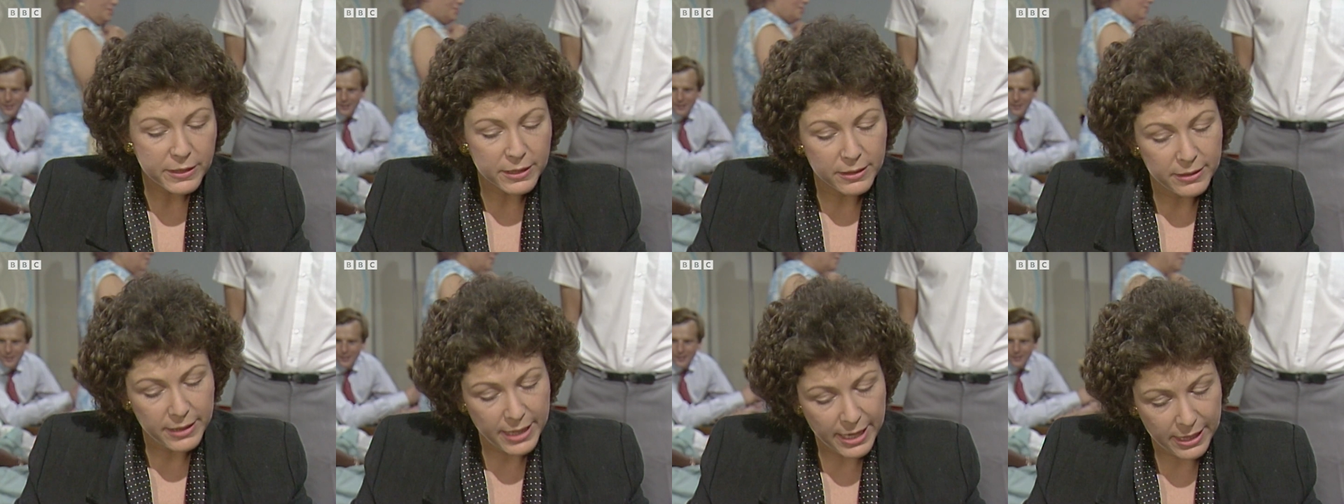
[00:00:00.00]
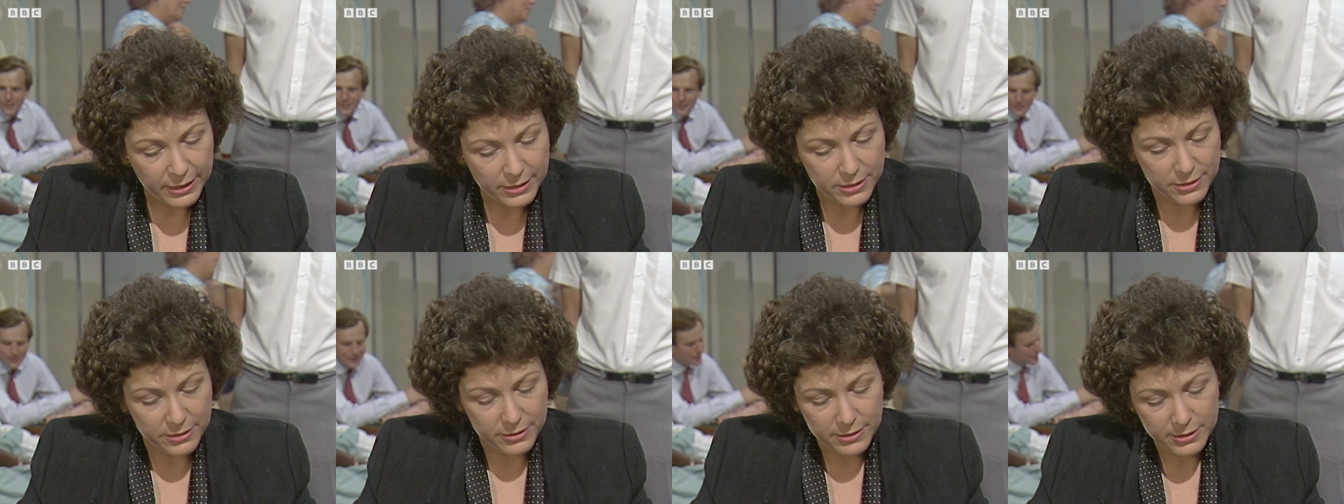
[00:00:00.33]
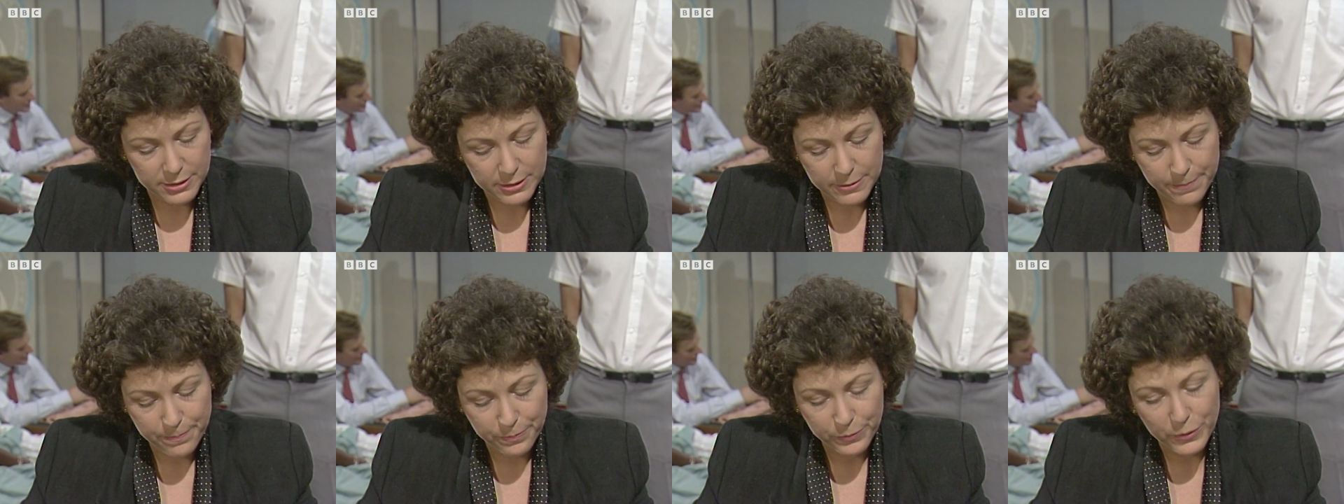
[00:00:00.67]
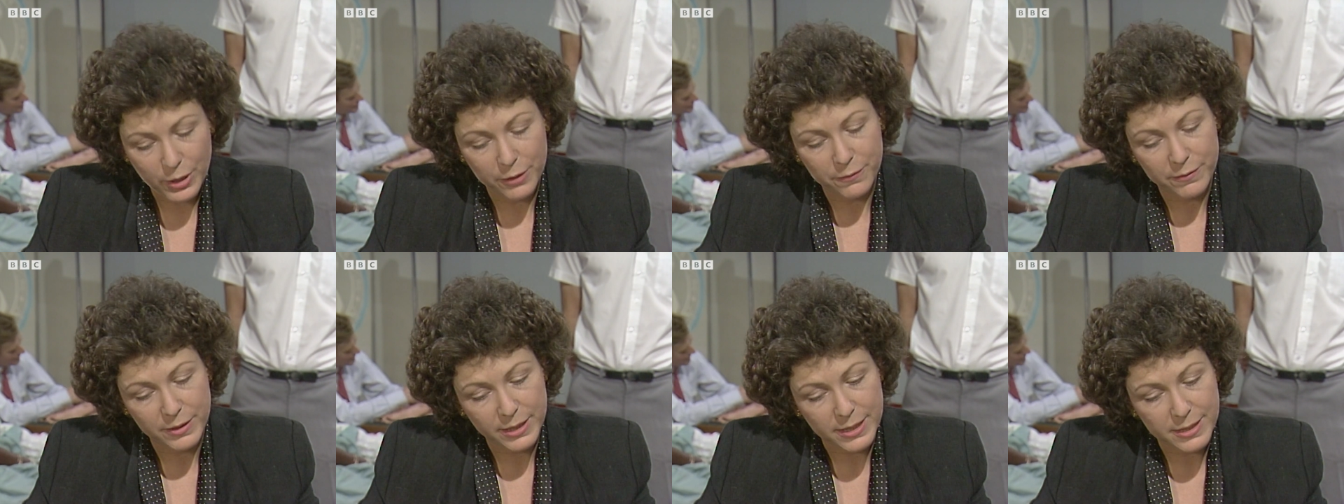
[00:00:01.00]
collectors
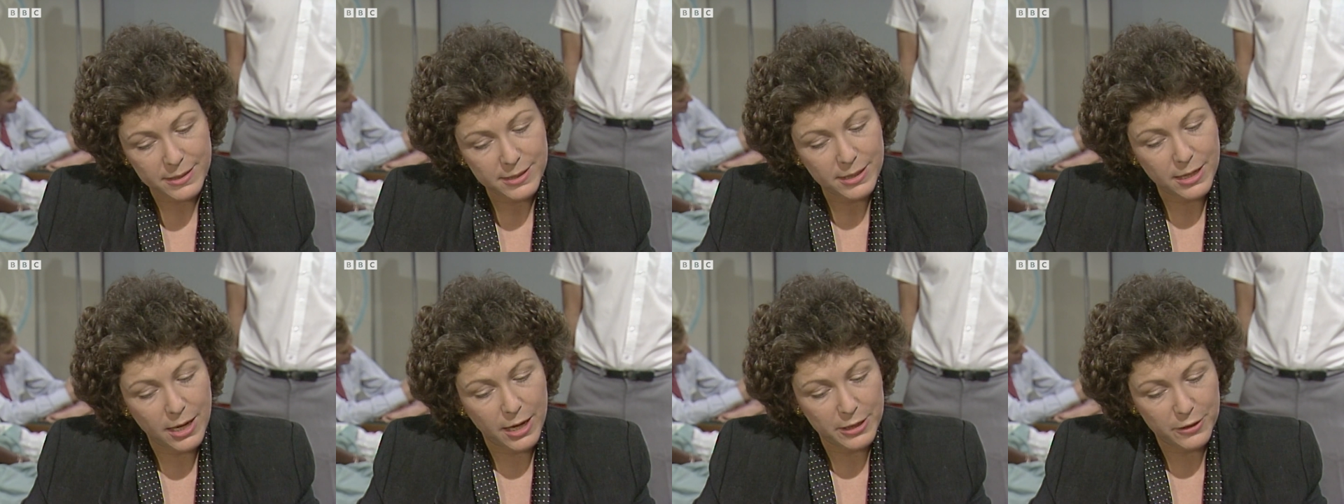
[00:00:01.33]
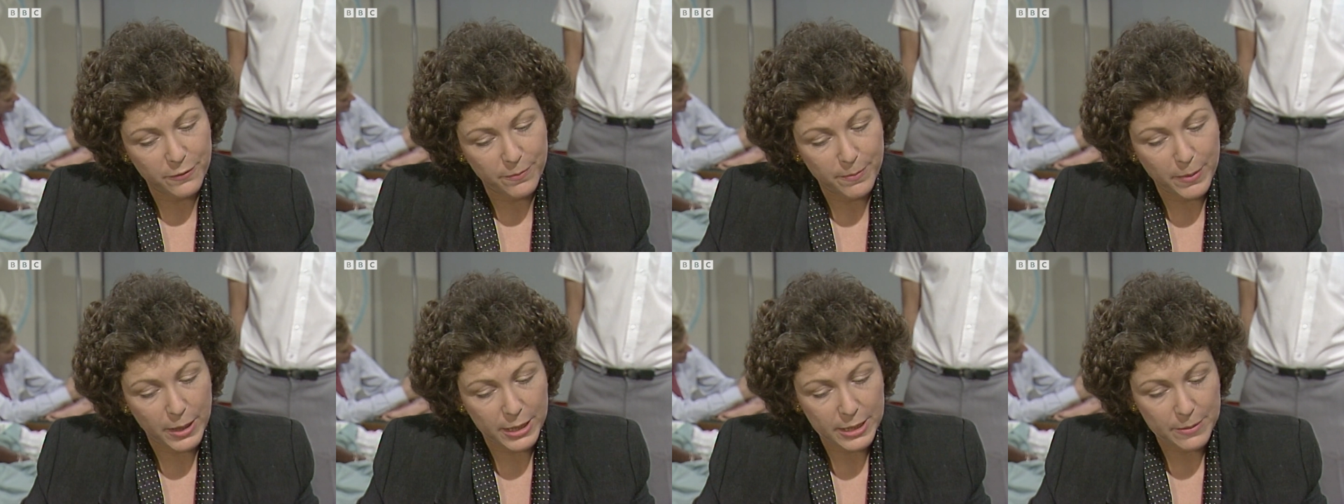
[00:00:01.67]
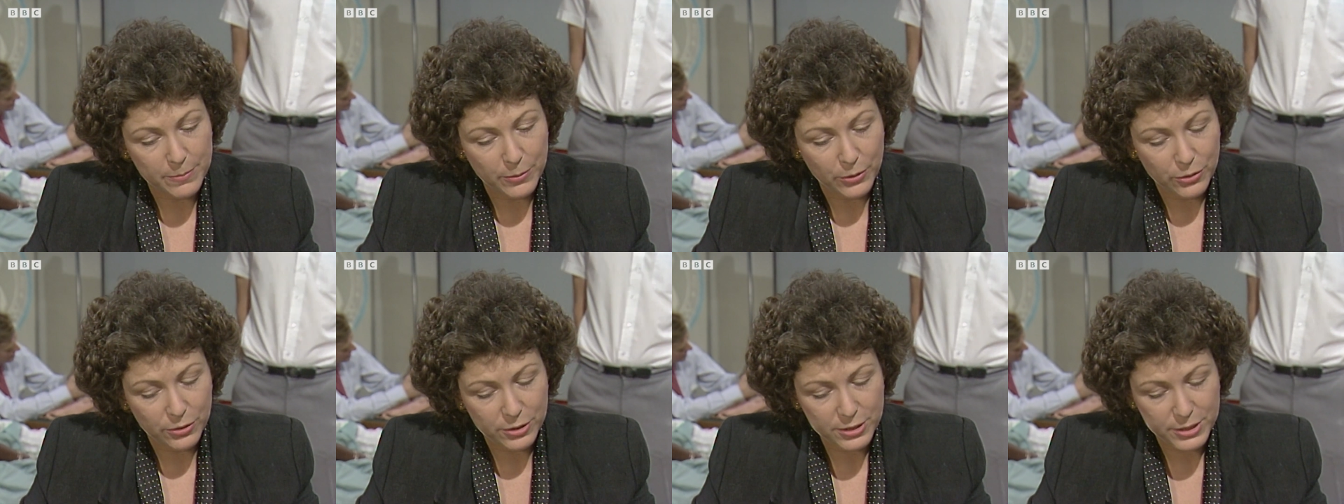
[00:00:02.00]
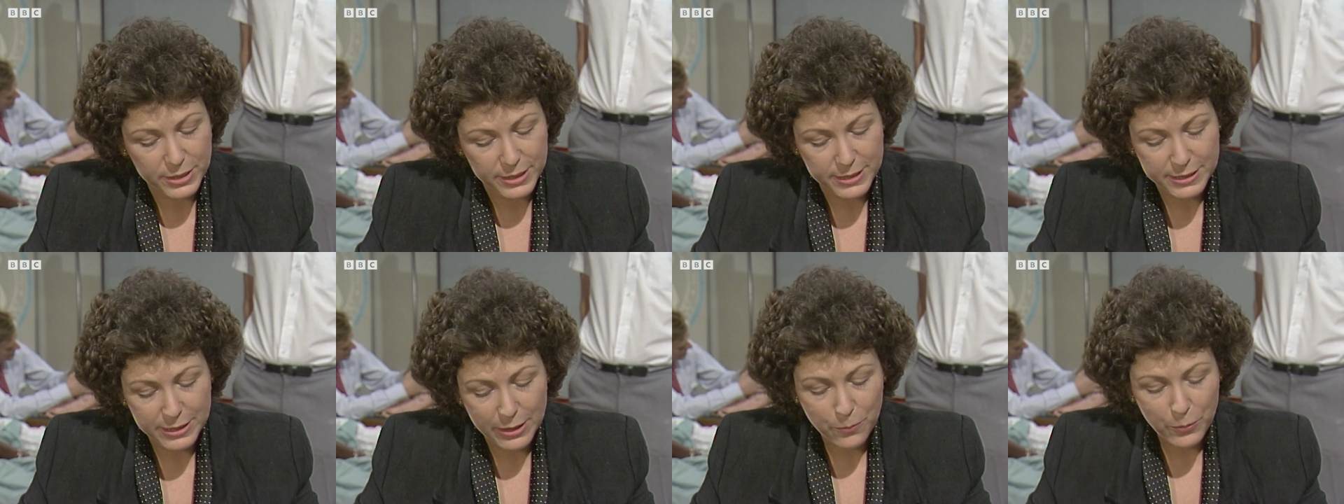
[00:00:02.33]
of these kind of money
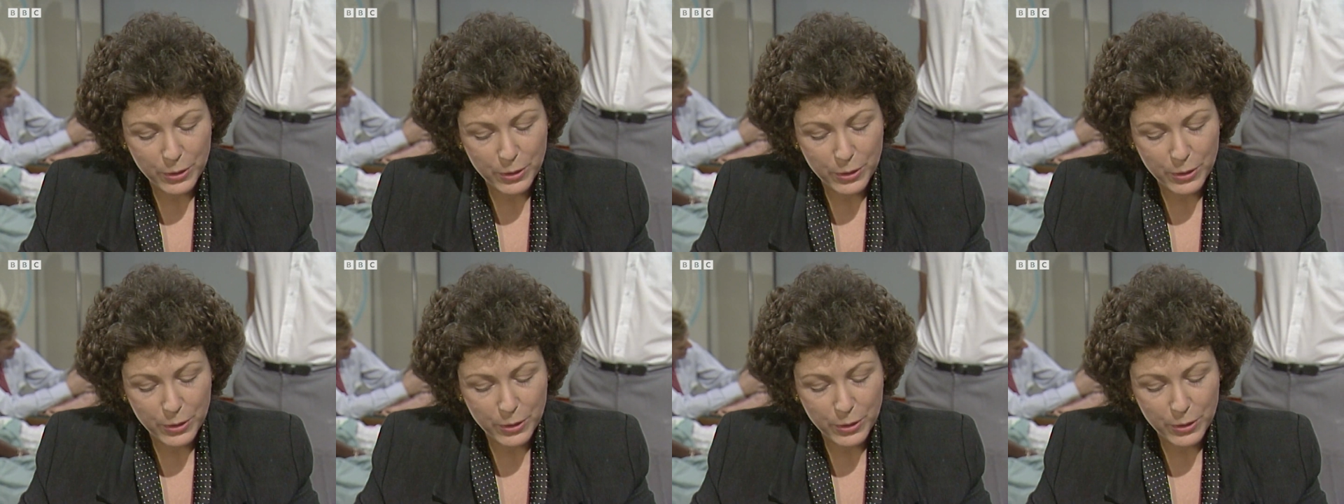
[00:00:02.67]
boxes,